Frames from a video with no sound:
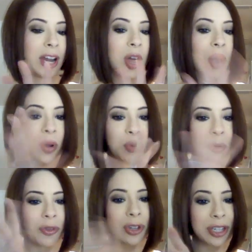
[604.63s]
I know it's
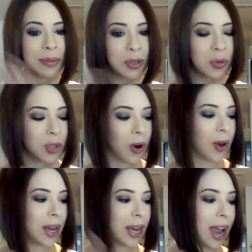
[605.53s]
reversed. I'm so
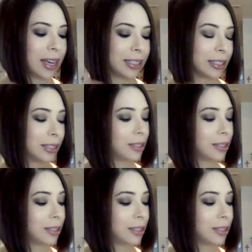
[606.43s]
sorry. I